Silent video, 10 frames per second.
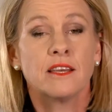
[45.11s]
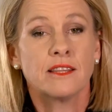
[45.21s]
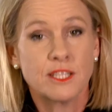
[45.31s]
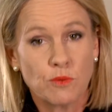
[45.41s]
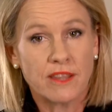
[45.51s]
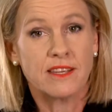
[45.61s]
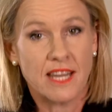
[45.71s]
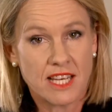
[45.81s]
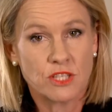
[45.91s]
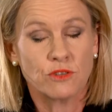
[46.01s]
That's why the
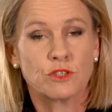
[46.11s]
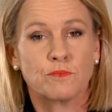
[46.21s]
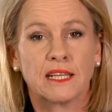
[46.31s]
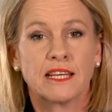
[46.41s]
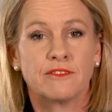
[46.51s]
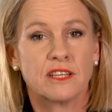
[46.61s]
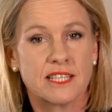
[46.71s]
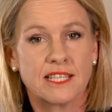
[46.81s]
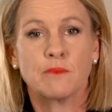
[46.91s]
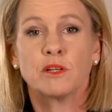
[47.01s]
Nationals believe in
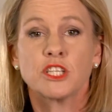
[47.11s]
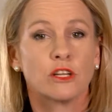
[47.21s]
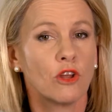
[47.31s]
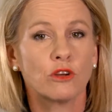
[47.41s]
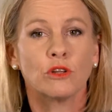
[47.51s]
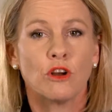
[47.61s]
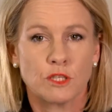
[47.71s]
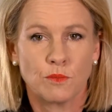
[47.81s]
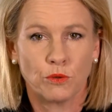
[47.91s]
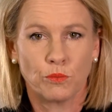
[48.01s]
establishing local
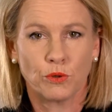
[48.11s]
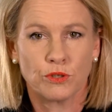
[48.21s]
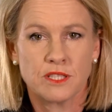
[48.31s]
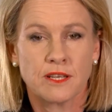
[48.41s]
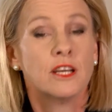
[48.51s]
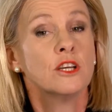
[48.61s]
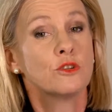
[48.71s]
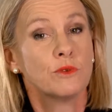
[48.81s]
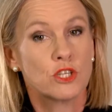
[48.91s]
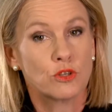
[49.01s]
hospital boards
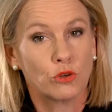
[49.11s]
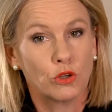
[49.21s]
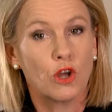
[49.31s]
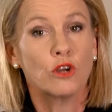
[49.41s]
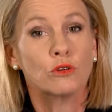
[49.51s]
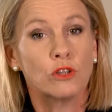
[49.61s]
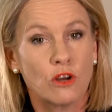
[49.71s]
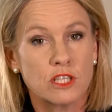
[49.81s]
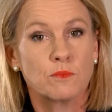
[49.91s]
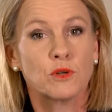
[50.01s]
to ensure local
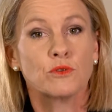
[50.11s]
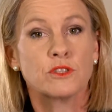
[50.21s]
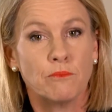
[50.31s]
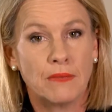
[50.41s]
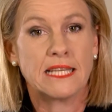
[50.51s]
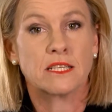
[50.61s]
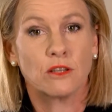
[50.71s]
hospitals meet